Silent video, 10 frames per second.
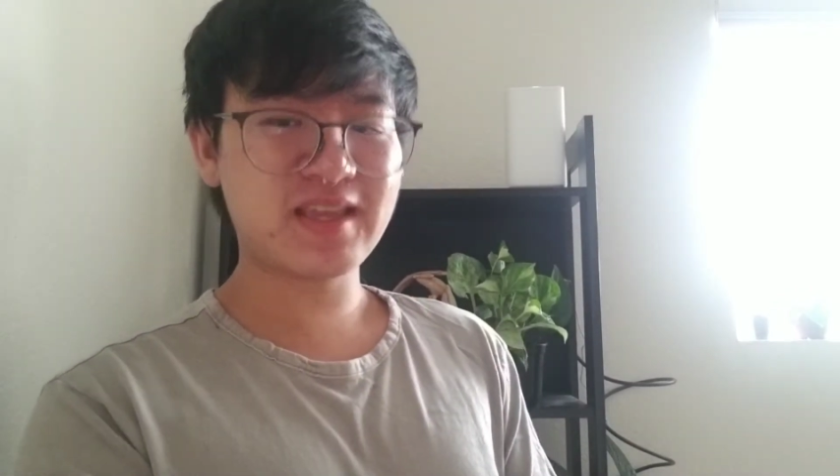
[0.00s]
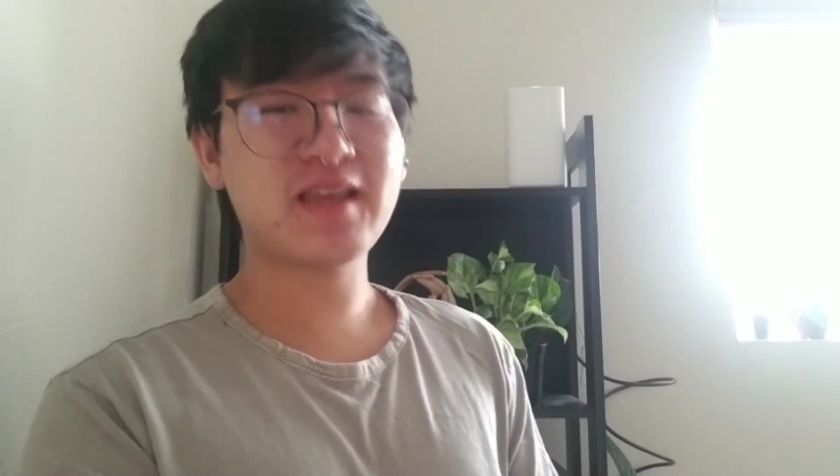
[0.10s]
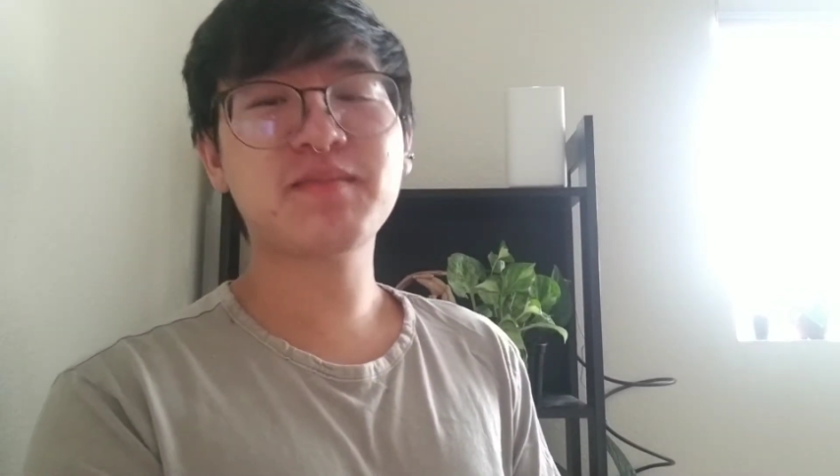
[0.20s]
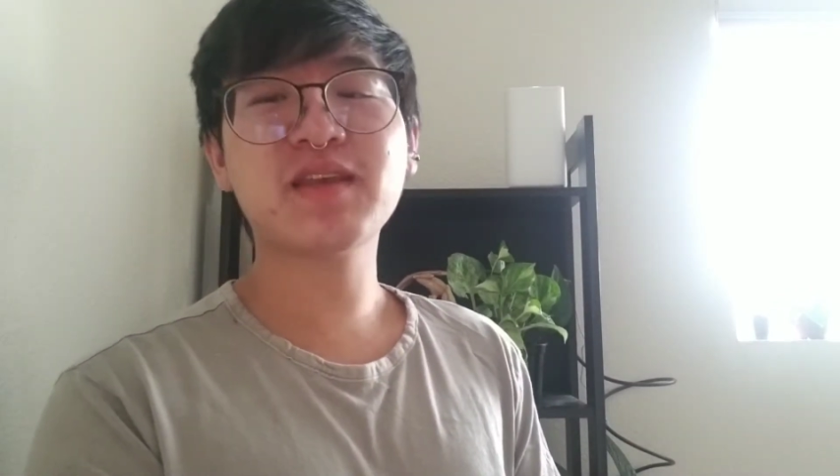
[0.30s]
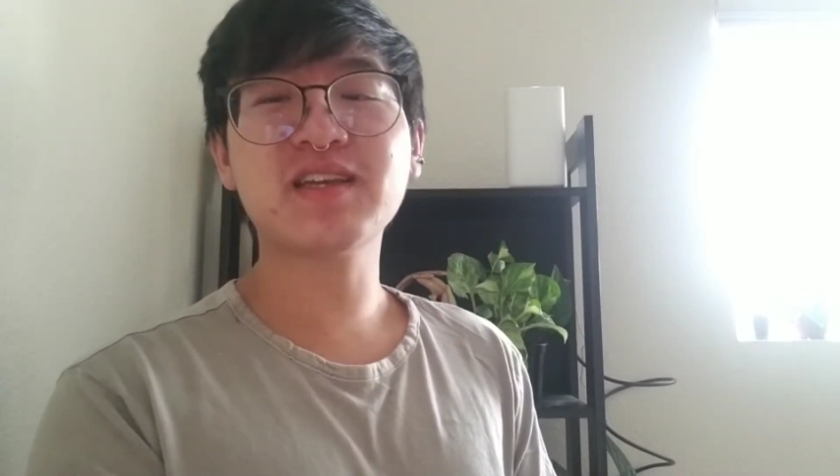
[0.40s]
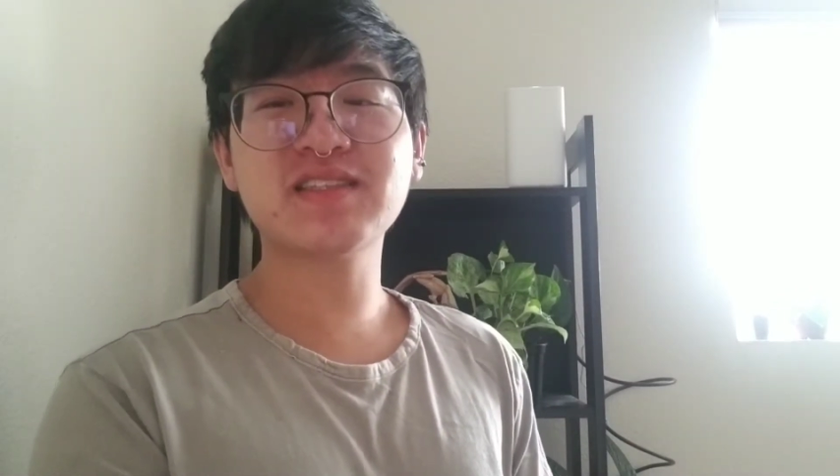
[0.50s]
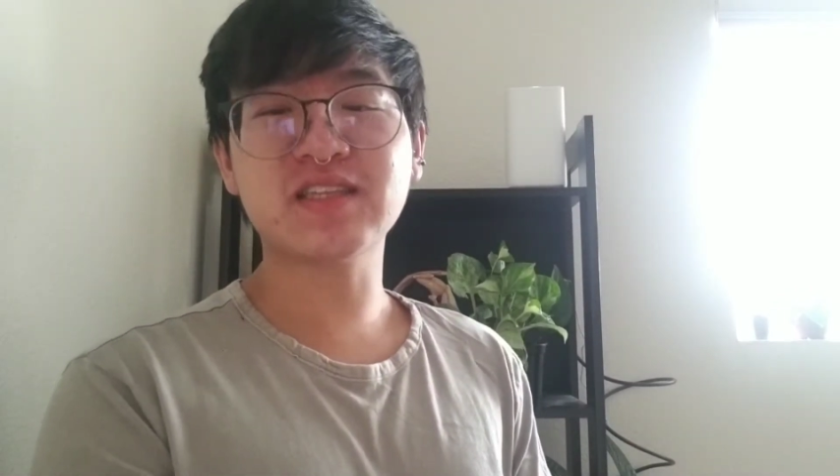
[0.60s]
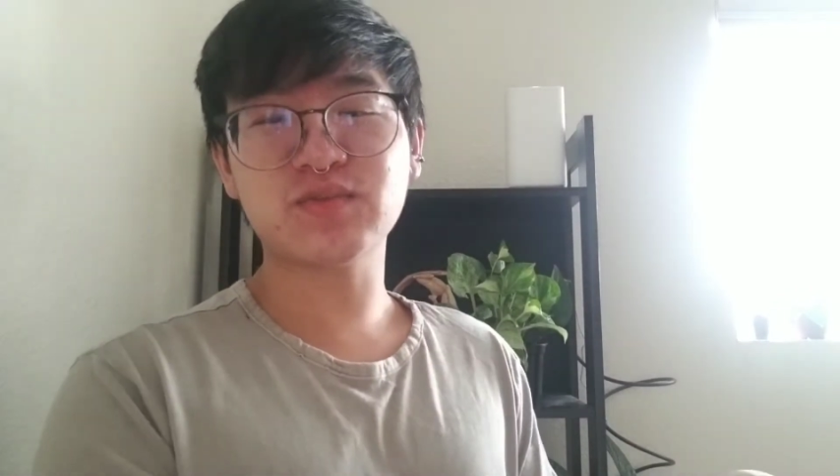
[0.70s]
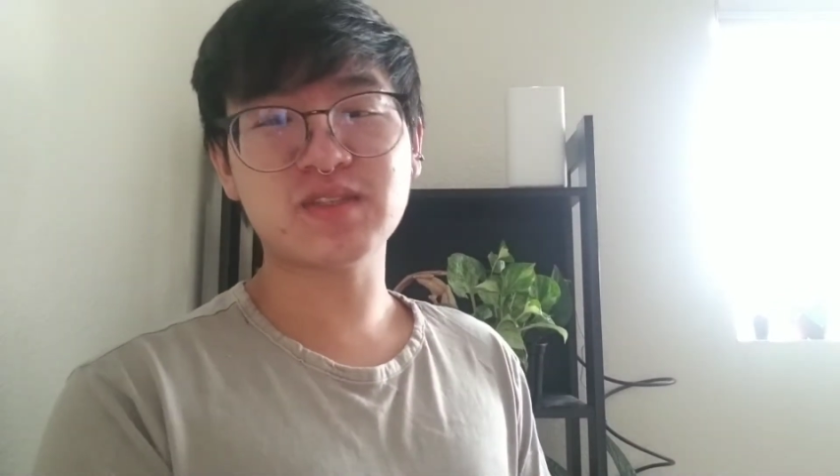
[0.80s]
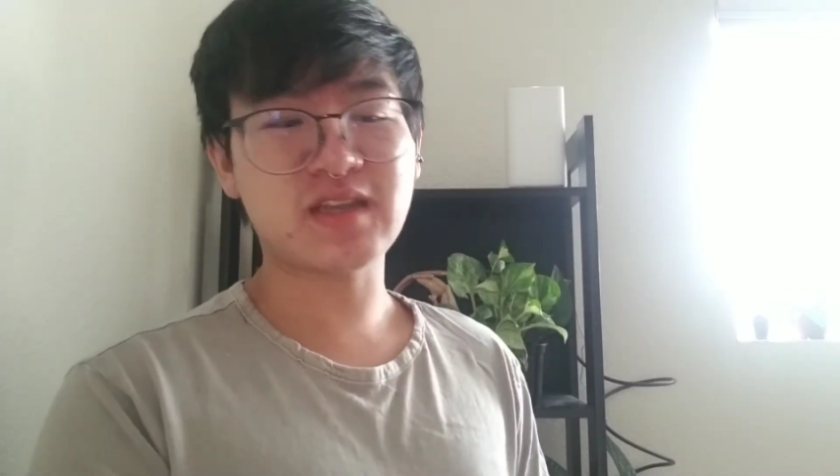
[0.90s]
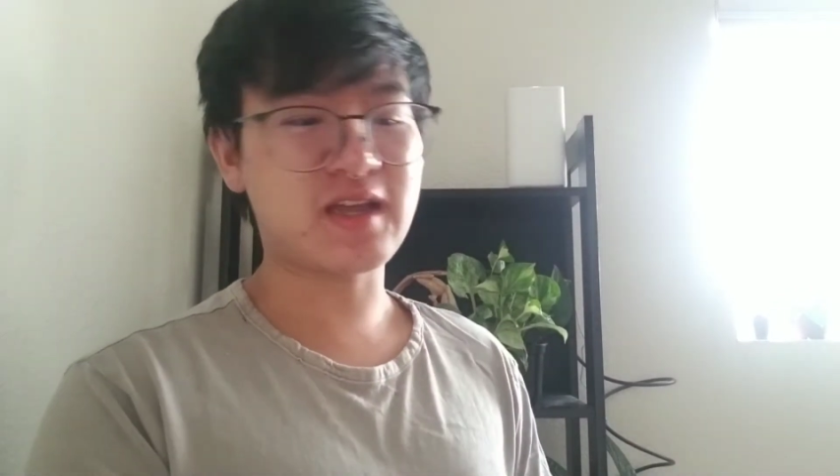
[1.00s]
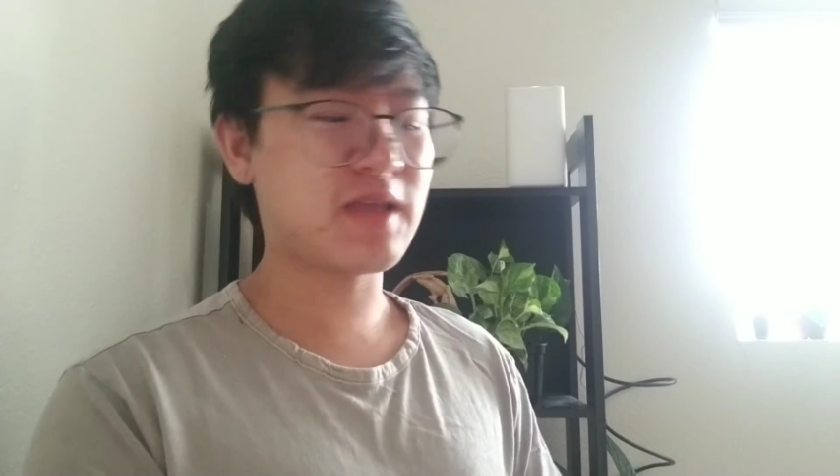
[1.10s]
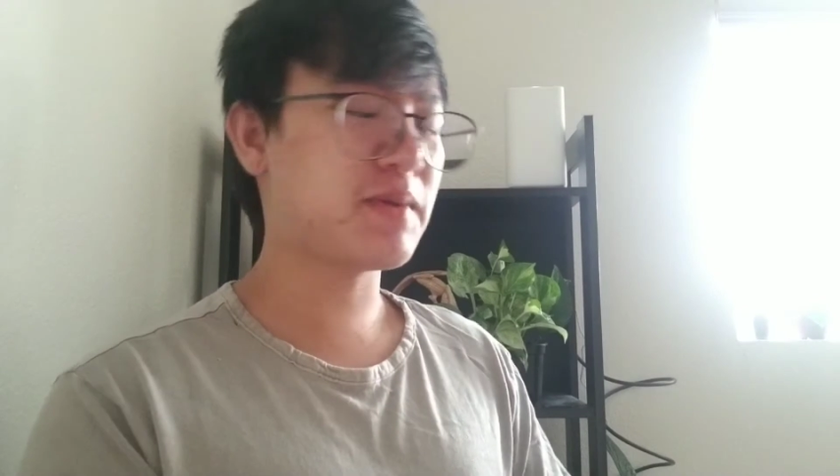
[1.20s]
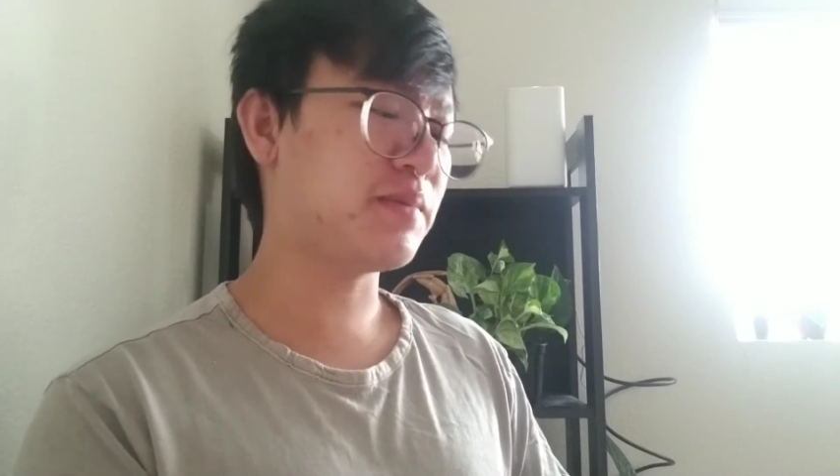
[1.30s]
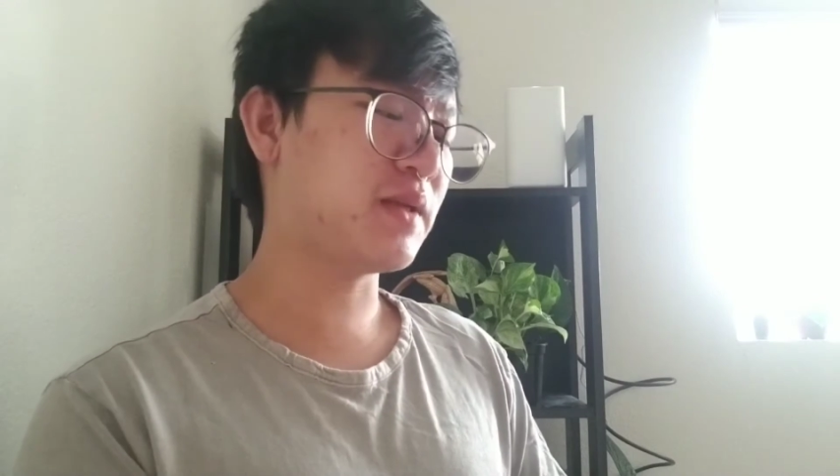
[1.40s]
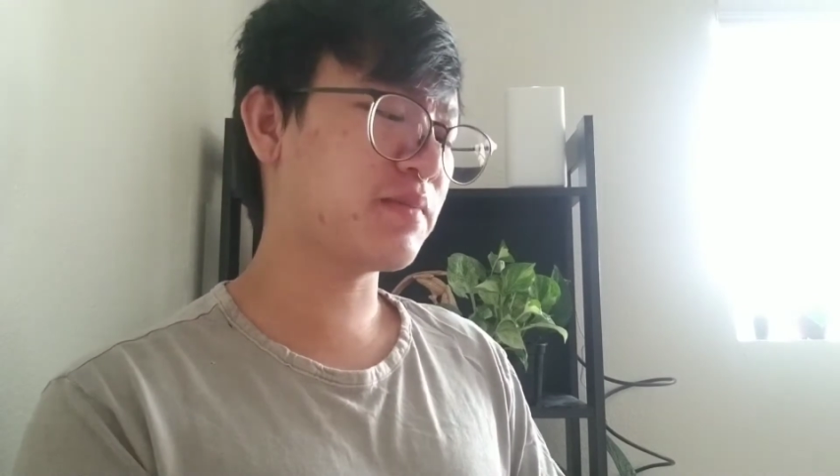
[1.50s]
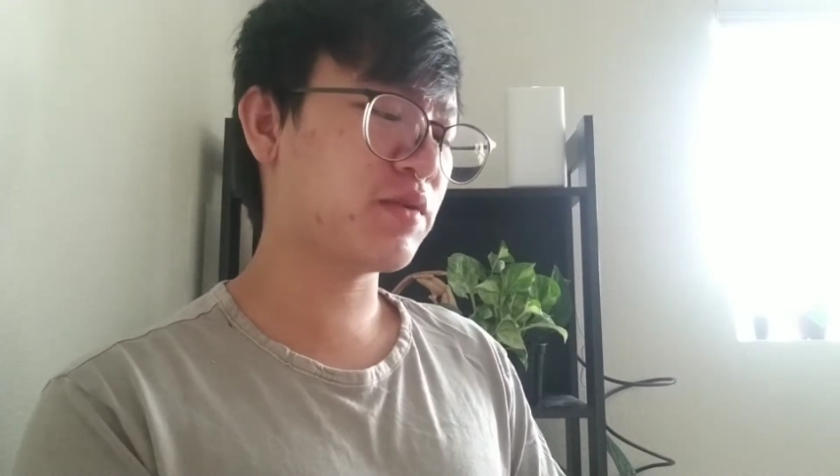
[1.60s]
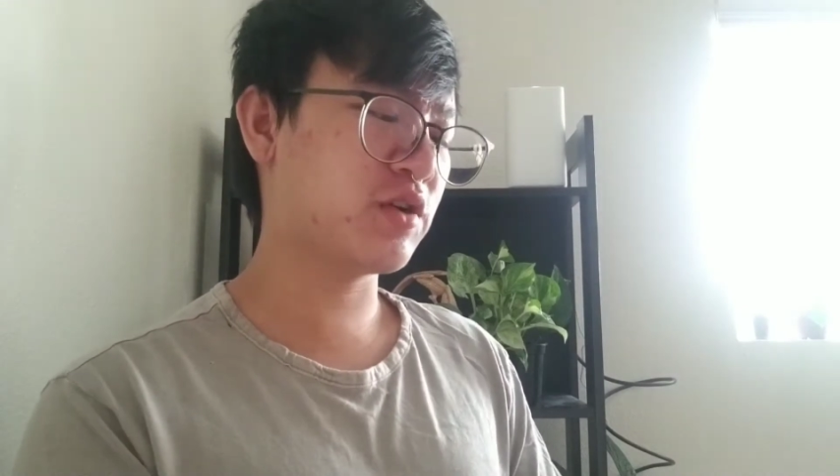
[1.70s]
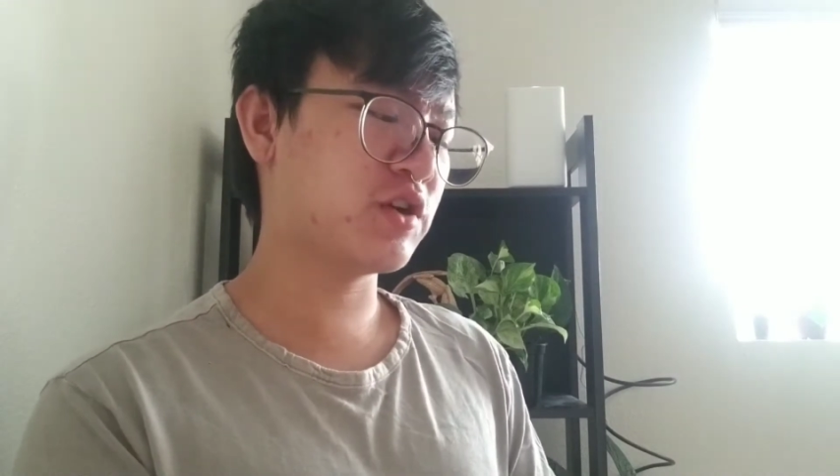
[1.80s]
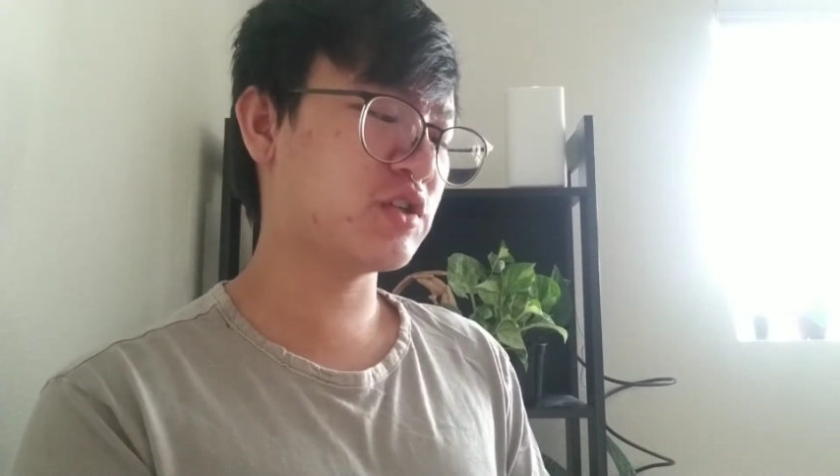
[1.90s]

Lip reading: and because this was not a public purge,